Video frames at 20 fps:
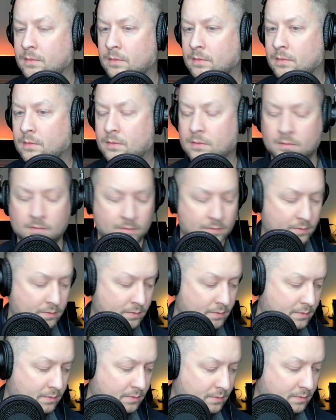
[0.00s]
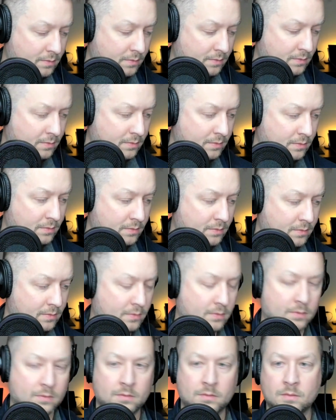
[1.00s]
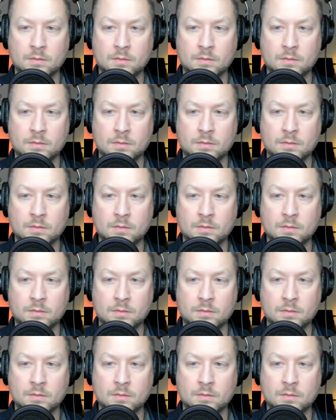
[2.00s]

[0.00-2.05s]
The person shown says nothing.